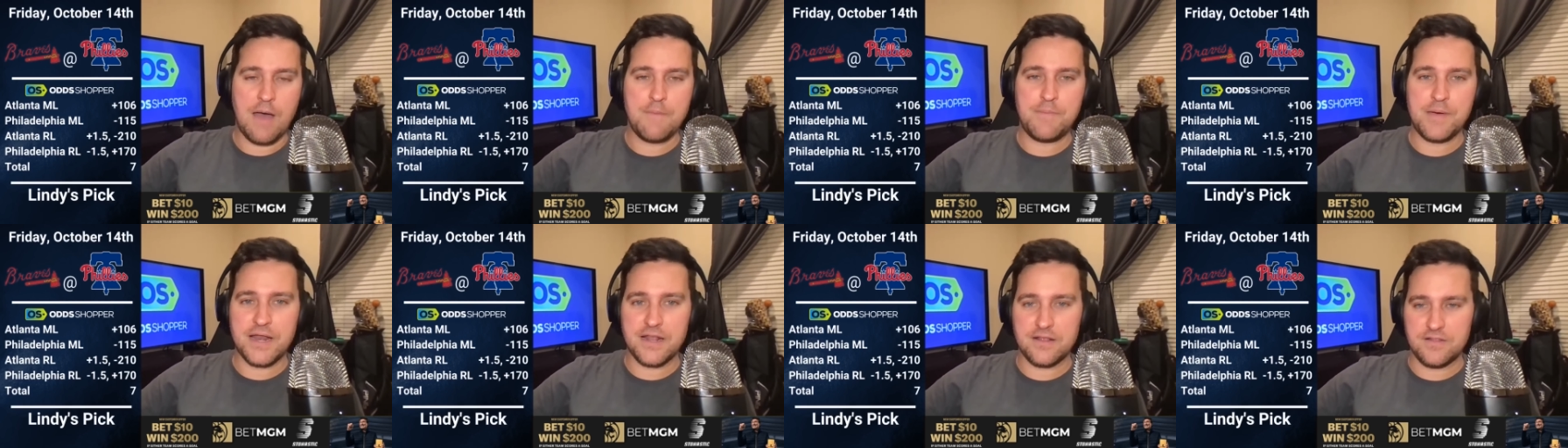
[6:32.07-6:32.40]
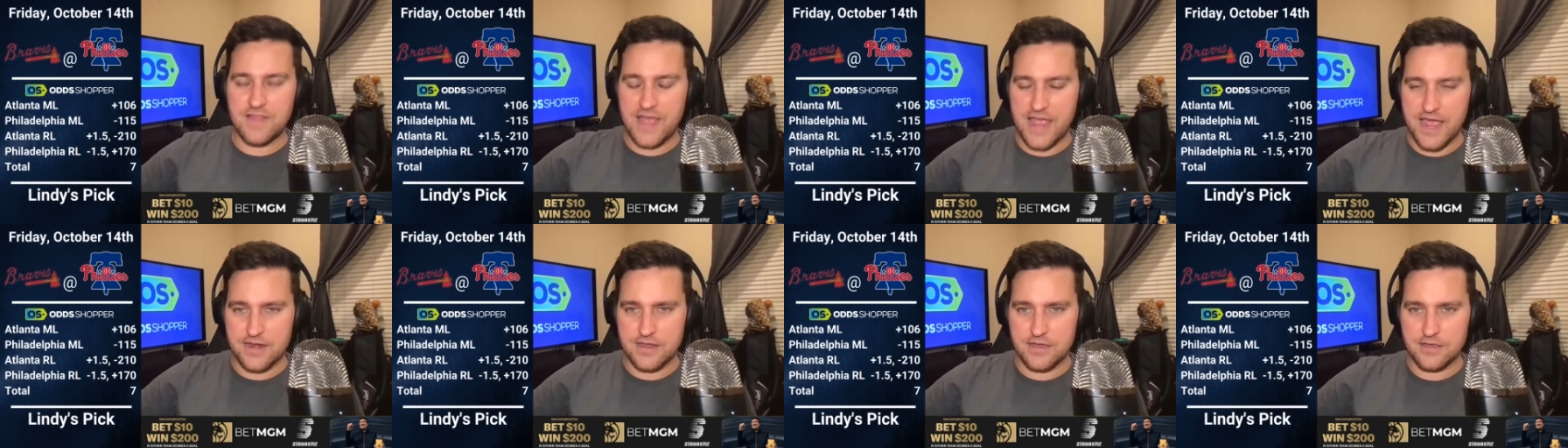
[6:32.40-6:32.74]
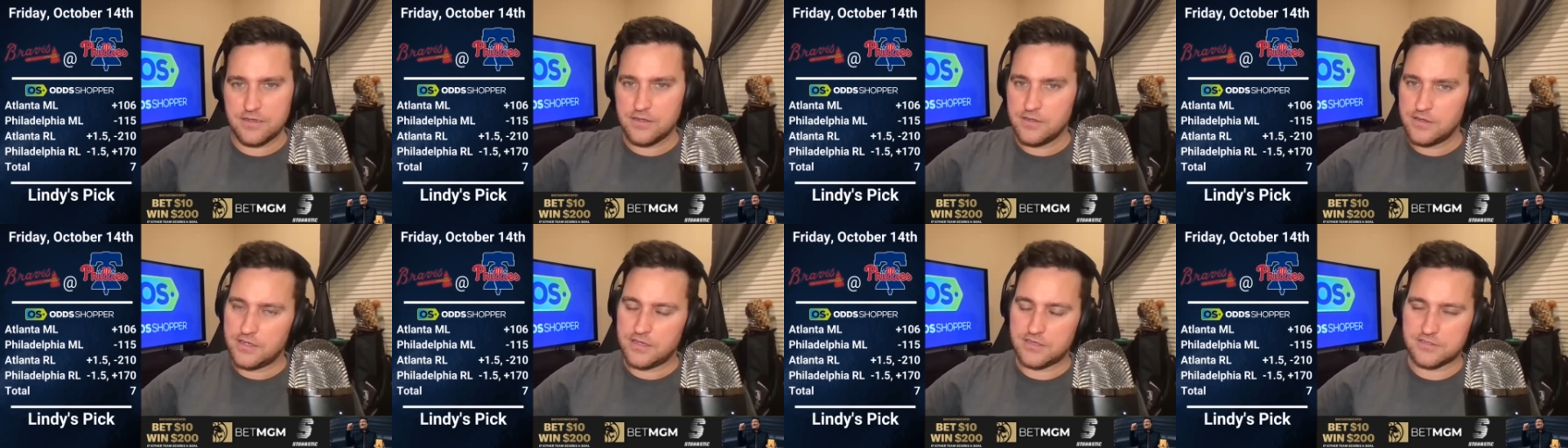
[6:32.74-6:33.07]
I bet
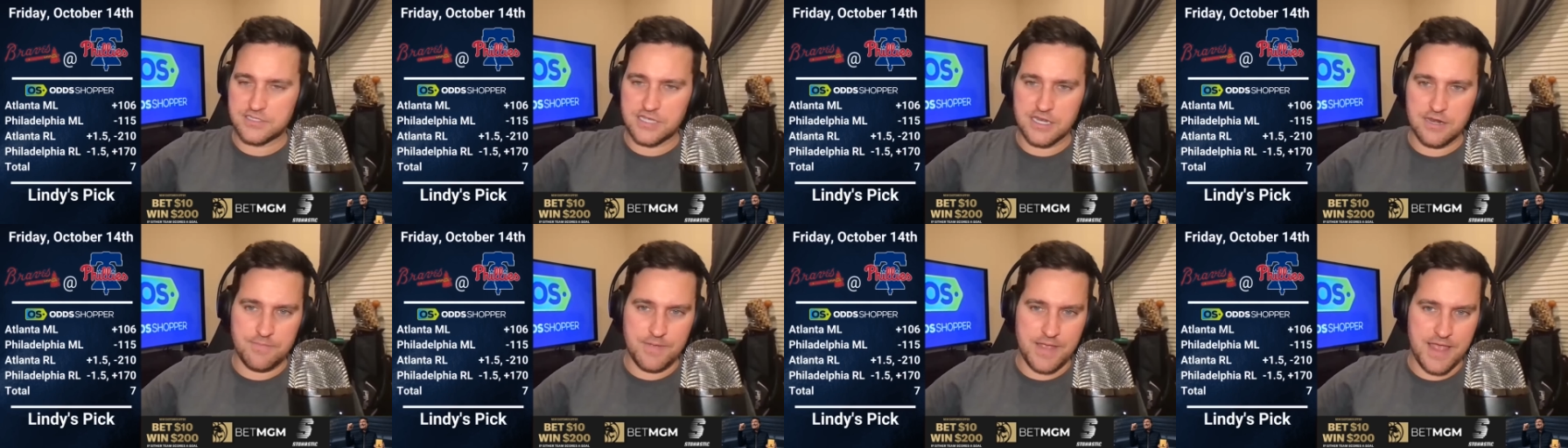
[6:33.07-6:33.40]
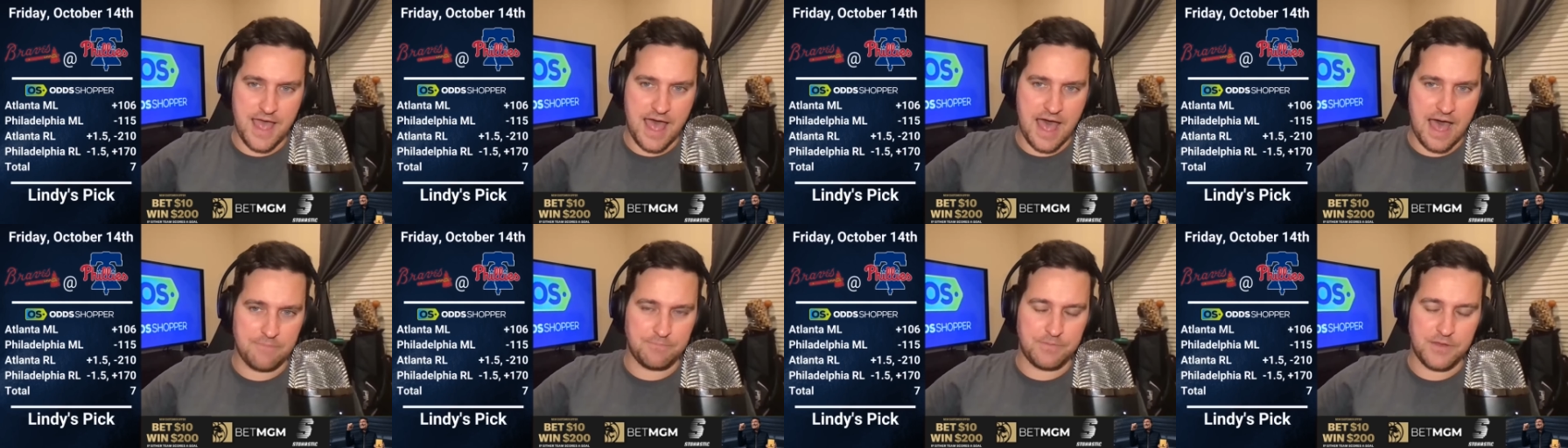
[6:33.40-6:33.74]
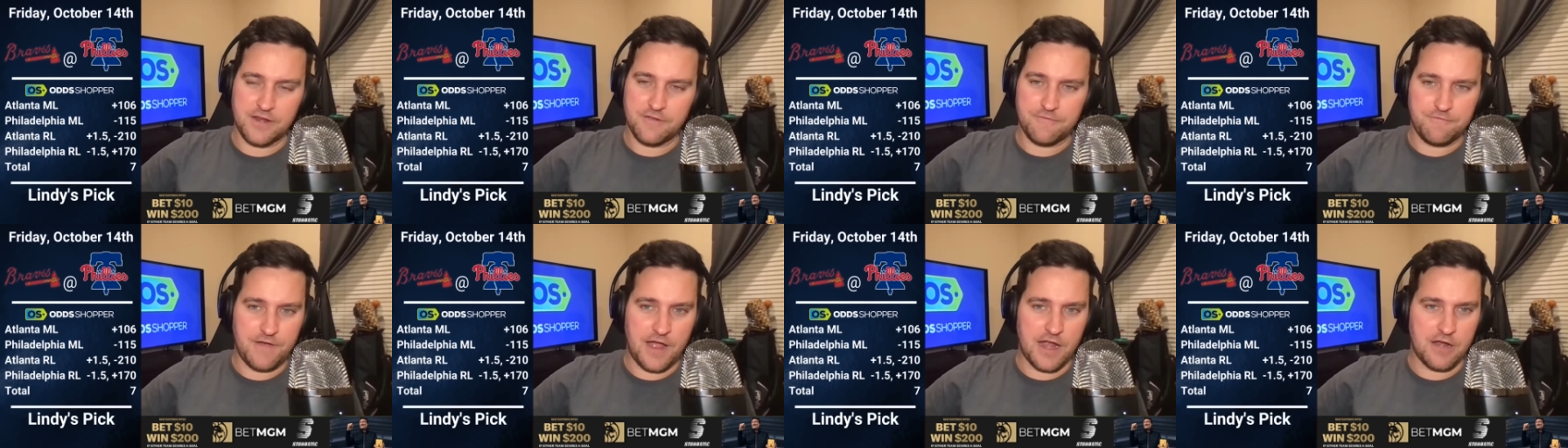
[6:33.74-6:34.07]
Atlanta is going to be
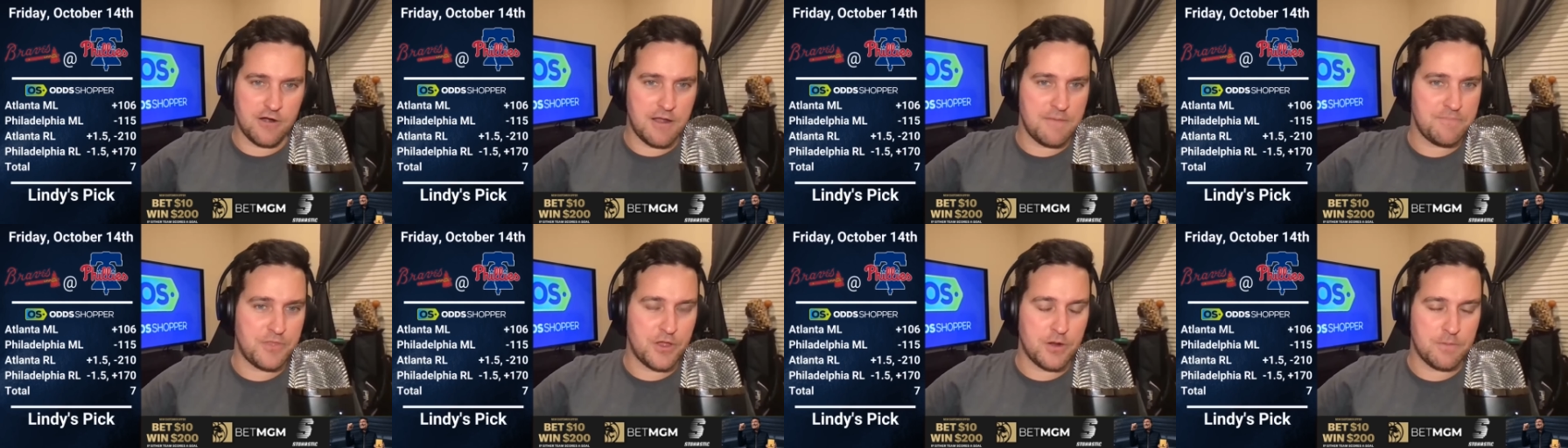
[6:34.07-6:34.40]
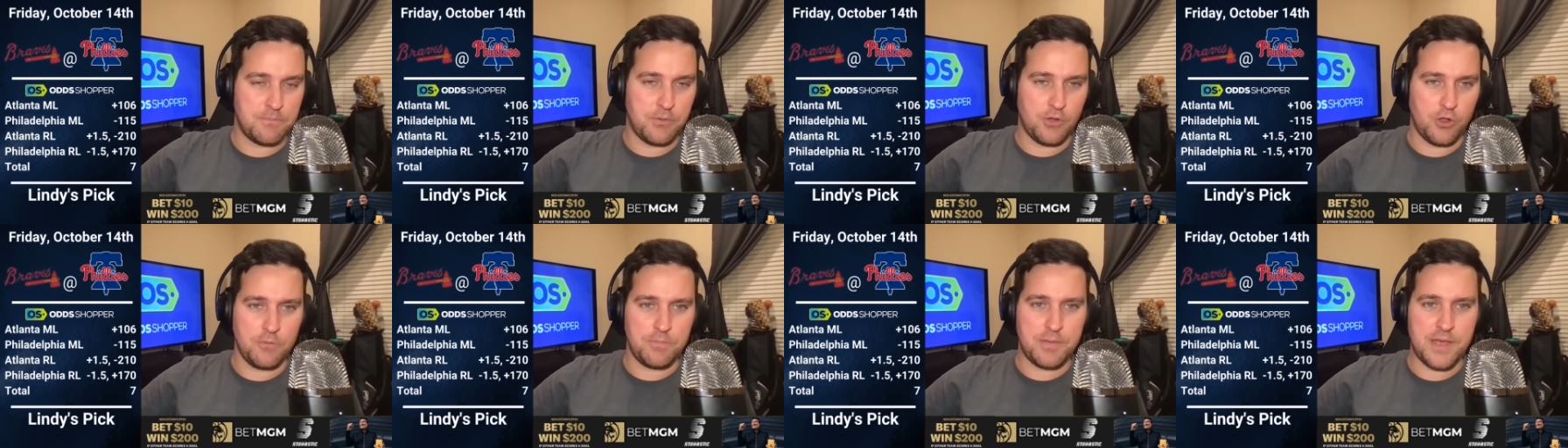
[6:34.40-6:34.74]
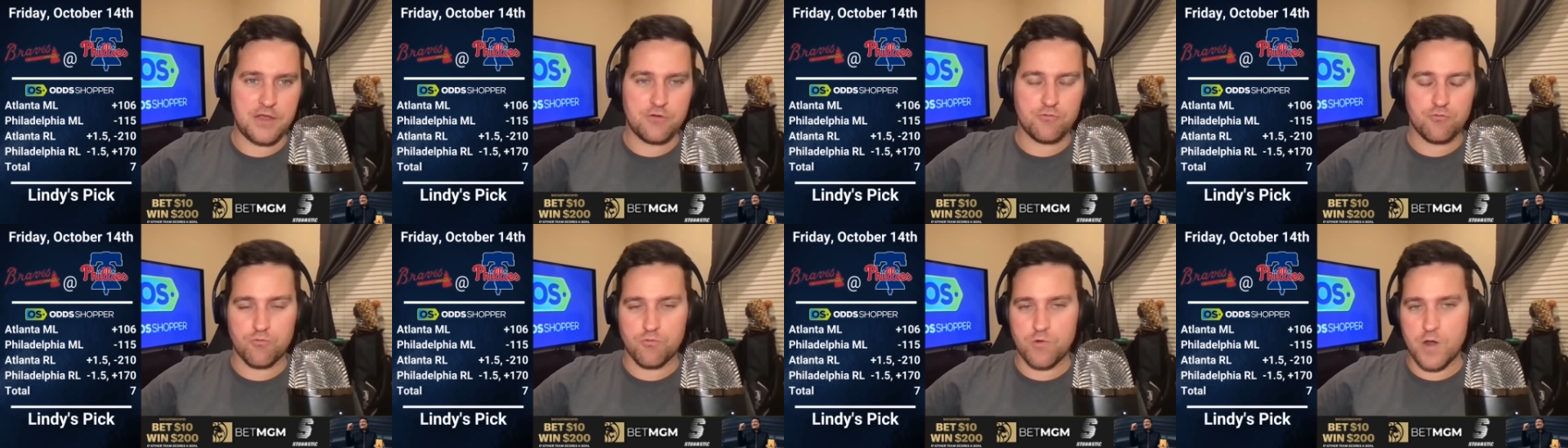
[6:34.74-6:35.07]
happy to fire up their
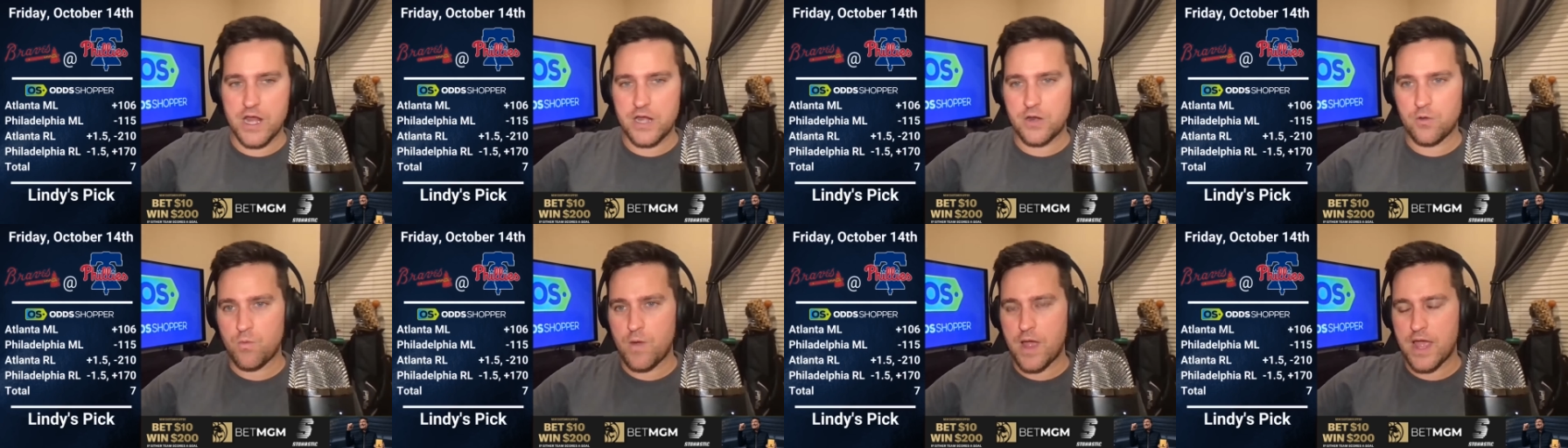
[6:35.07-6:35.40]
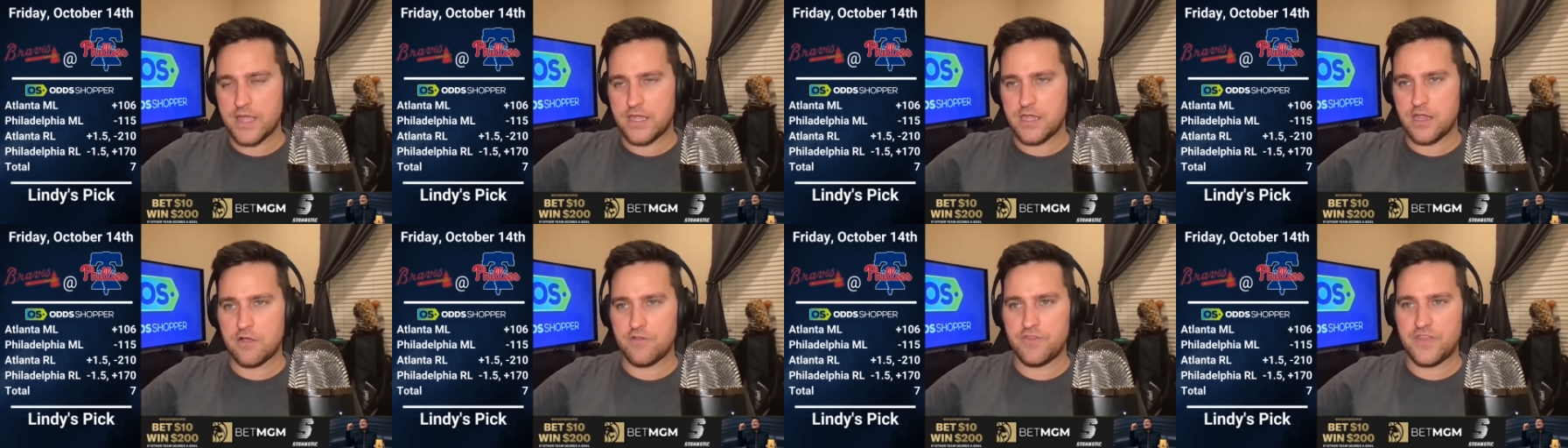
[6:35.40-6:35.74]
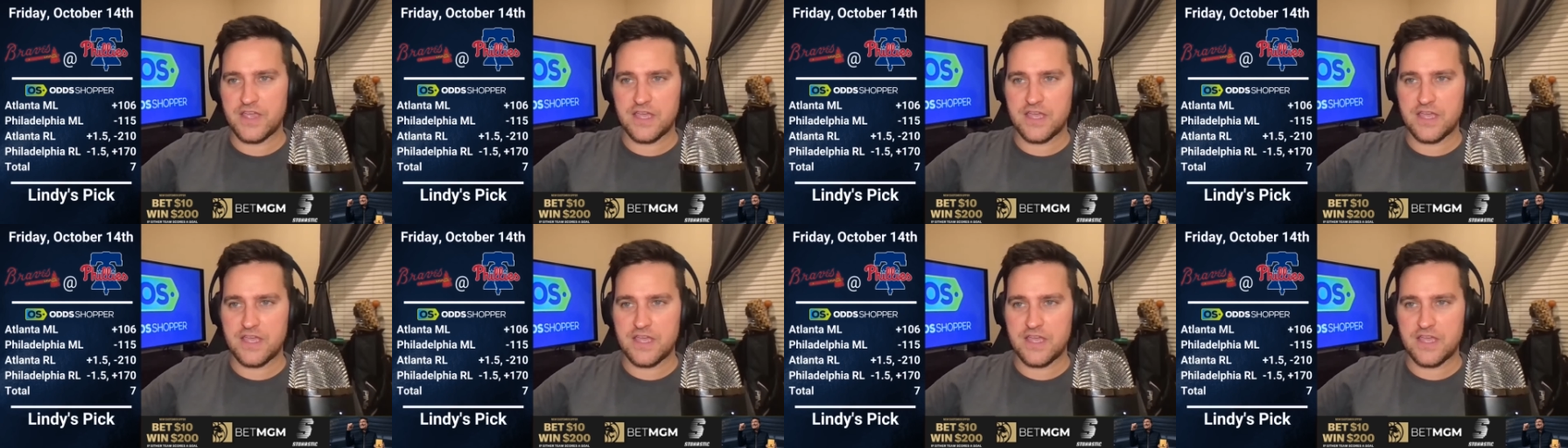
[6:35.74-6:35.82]
bullpen right away here.